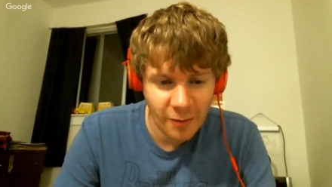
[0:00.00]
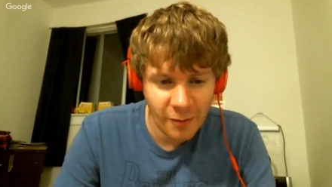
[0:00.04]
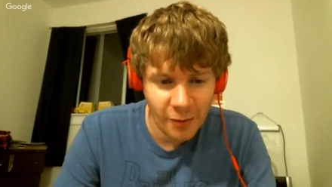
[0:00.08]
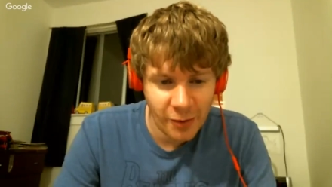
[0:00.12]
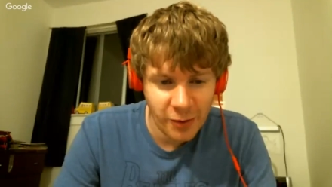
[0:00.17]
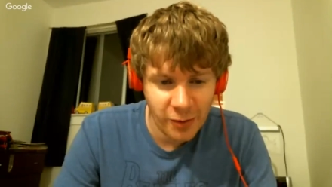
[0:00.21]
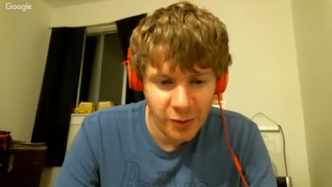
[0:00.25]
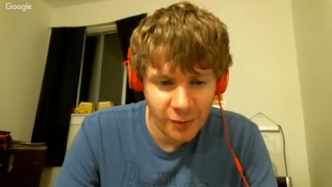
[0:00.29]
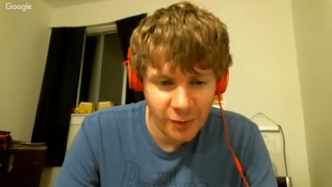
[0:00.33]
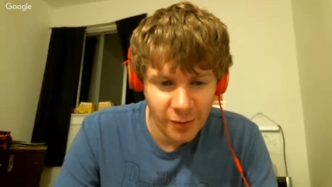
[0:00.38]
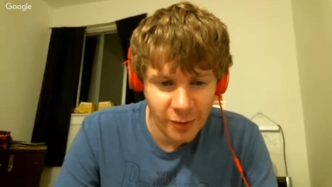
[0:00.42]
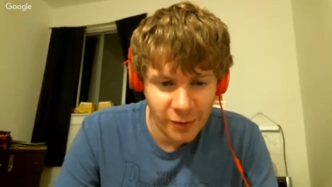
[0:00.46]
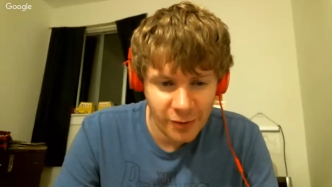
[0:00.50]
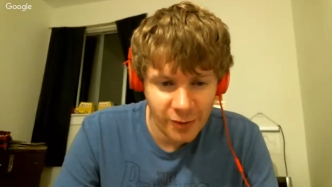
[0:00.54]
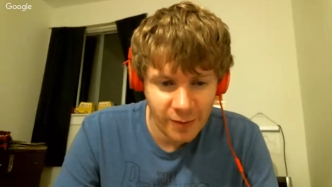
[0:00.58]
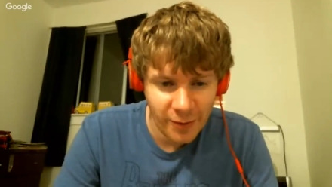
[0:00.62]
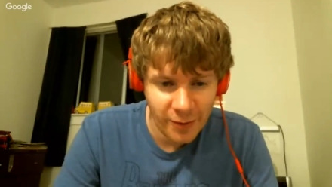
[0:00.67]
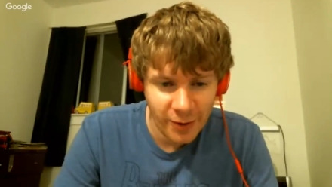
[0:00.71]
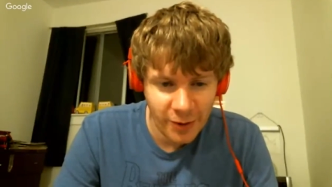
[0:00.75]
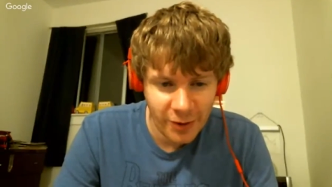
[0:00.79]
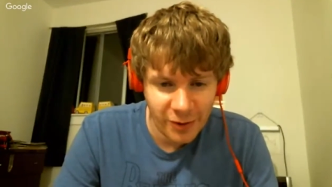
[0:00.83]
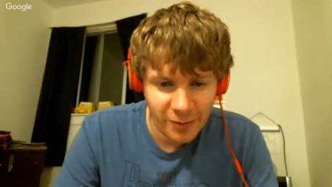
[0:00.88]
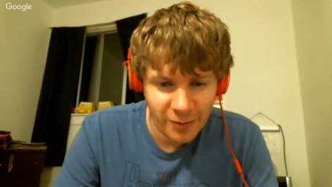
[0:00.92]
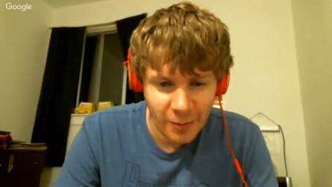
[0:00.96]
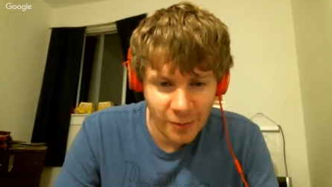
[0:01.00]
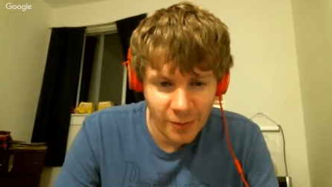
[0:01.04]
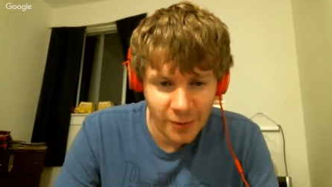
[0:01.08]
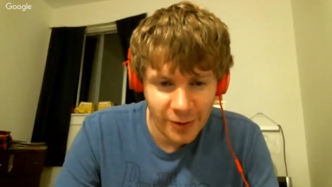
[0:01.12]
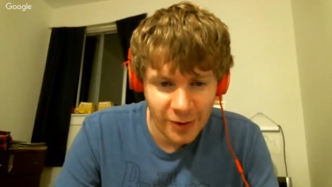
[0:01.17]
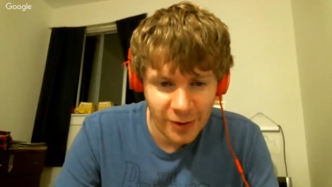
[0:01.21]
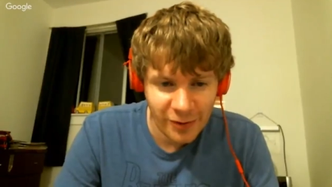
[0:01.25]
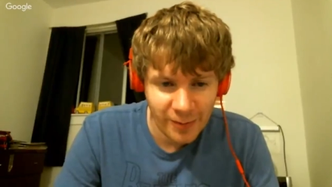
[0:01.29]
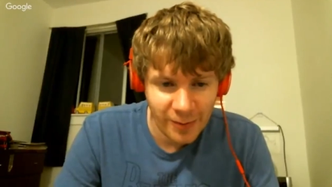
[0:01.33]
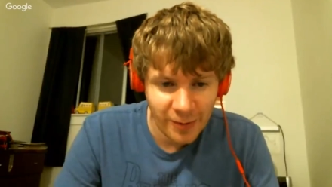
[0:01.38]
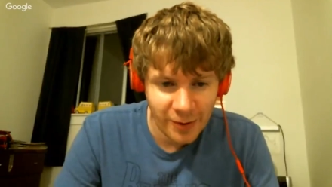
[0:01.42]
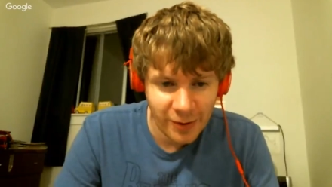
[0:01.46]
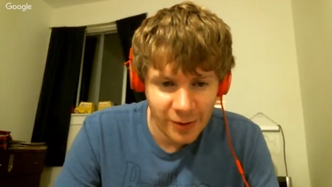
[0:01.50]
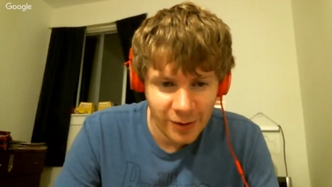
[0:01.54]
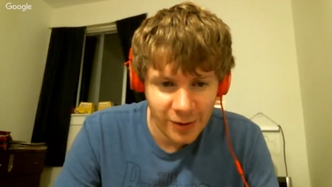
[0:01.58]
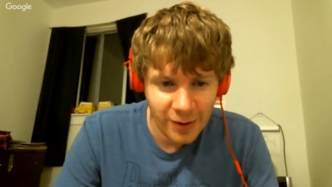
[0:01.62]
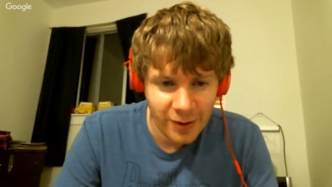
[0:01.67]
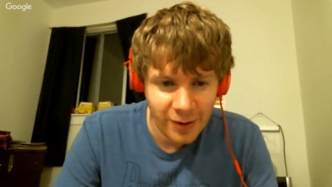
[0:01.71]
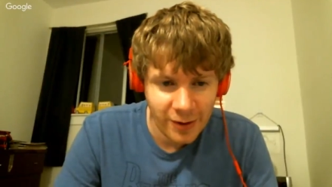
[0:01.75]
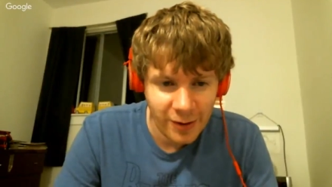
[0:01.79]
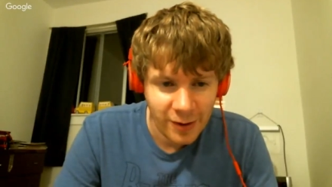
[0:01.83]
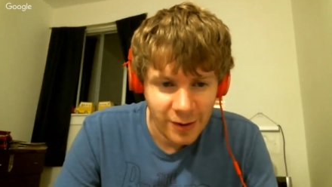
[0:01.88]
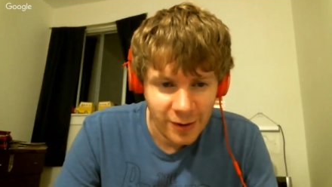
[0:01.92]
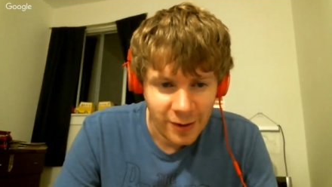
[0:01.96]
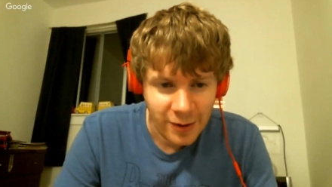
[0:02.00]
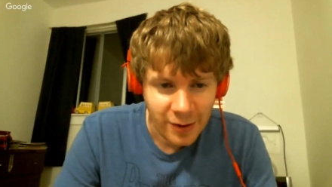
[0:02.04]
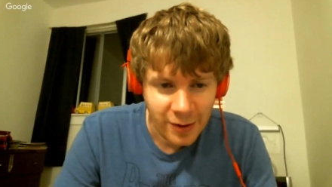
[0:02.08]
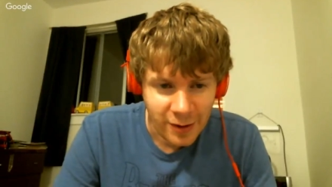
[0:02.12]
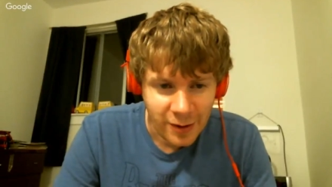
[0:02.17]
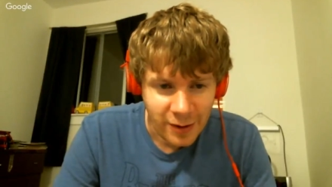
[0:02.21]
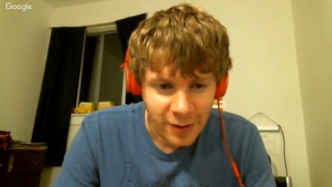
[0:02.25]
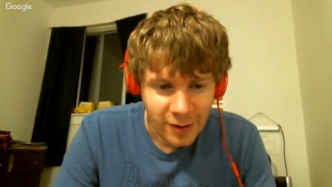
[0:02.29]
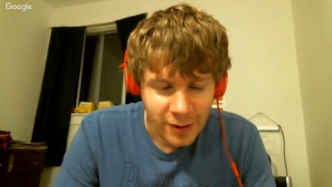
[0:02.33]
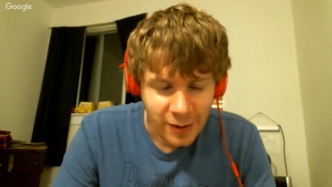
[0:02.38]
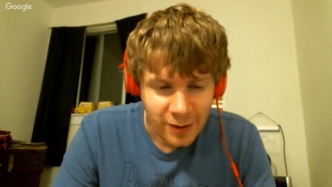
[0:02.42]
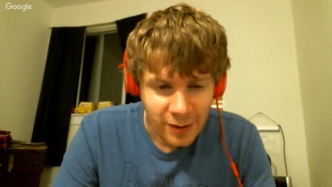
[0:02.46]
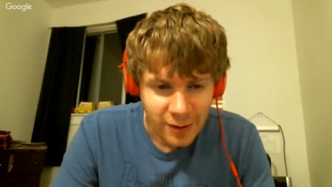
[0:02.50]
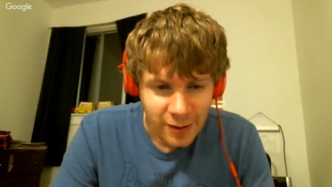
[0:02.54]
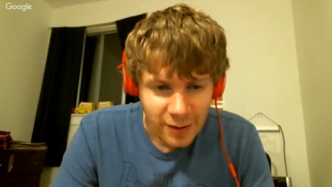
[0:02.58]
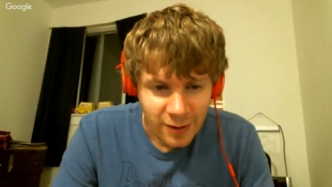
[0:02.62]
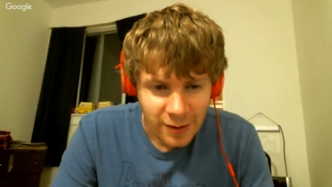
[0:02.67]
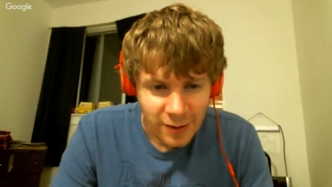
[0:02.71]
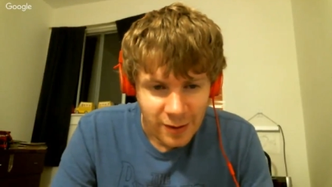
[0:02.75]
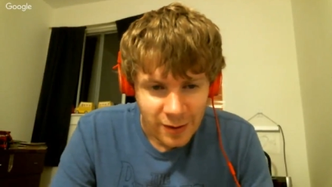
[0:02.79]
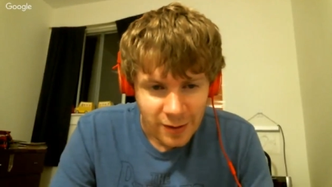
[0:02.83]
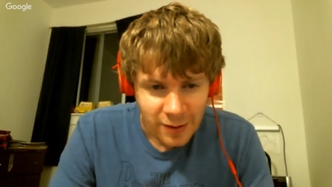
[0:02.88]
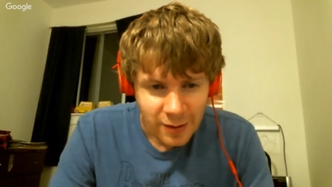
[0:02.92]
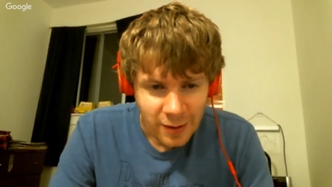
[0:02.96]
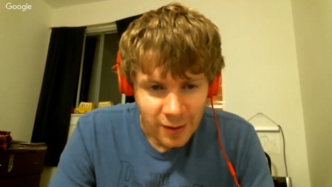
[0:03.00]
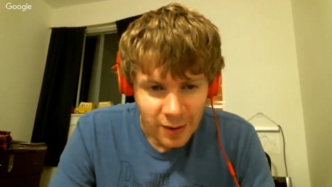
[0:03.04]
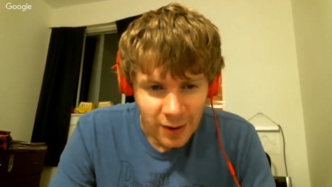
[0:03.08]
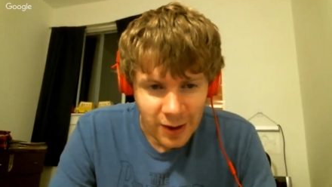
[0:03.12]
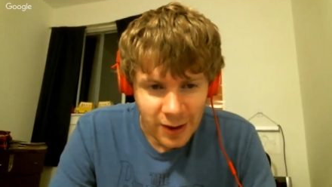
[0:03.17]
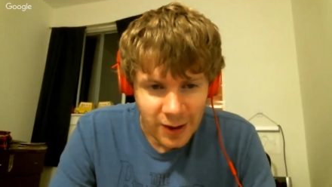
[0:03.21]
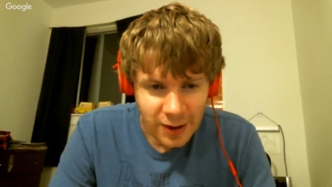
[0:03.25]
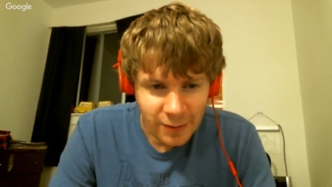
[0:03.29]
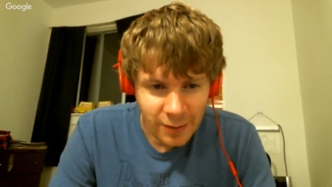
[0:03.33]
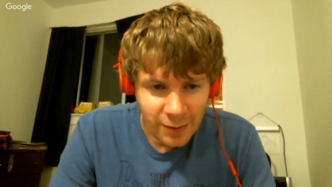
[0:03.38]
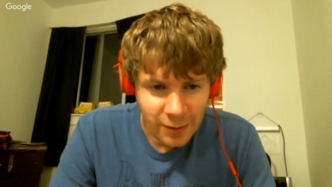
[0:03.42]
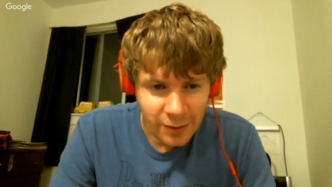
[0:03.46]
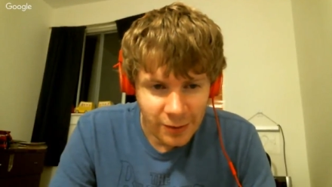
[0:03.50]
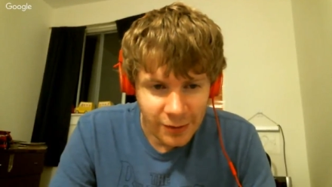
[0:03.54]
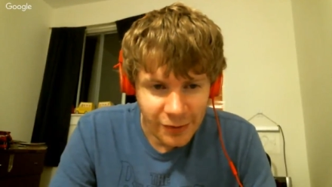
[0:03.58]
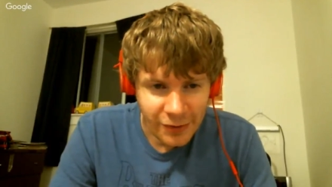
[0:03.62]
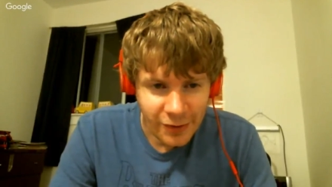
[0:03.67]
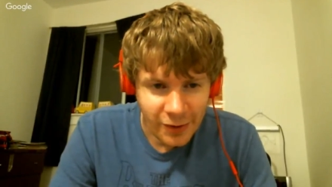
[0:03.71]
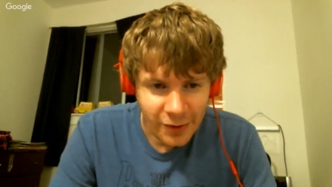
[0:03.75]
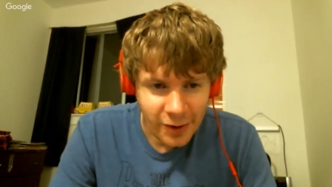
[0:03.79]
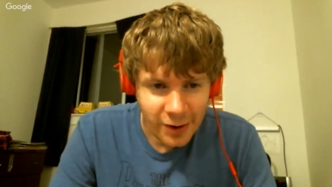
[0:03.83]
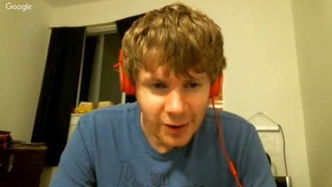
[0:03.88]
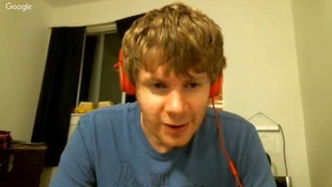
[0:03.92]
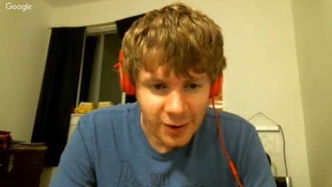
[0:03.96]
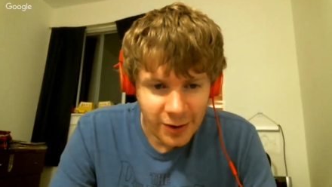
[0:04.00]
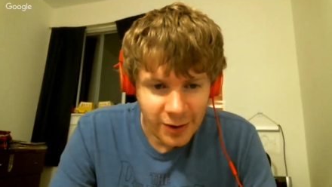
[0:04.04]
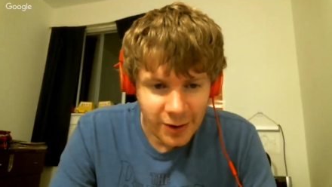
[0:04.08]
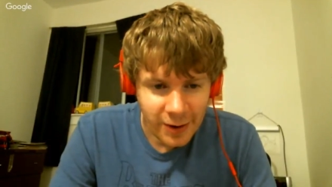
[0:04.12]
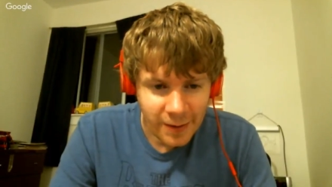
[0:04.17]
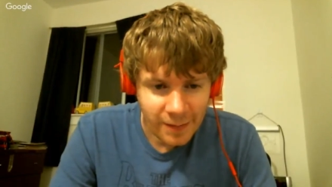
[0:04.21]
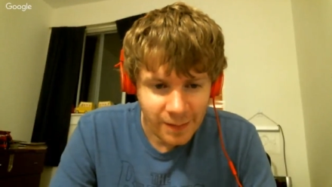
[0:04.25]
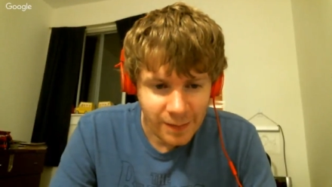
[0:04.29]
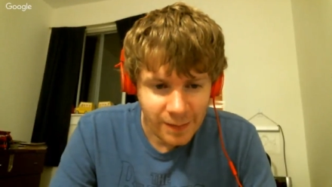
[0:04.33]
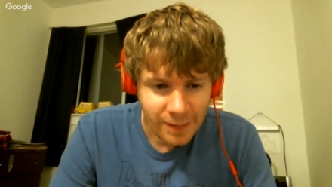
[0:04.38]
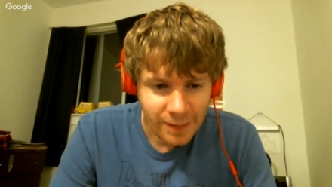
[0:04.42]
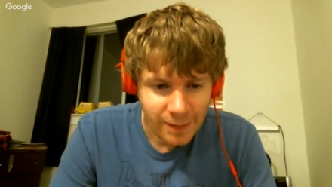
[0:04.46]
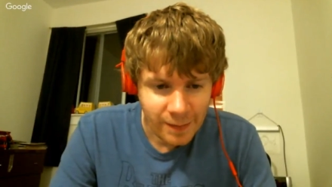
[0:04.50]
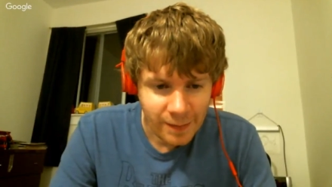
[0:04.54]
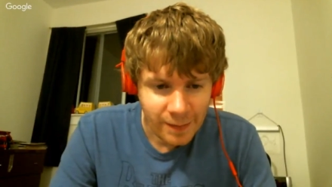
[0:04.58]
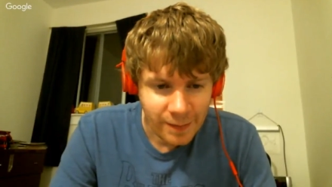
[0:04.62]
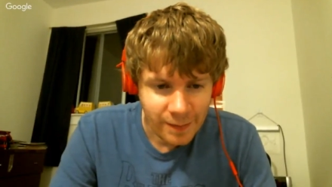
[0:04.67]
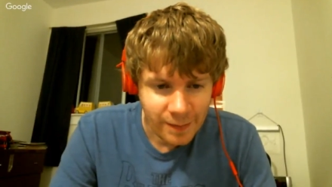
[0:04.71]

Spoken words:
into the Marvel universe at various points, but I never really saw any of that.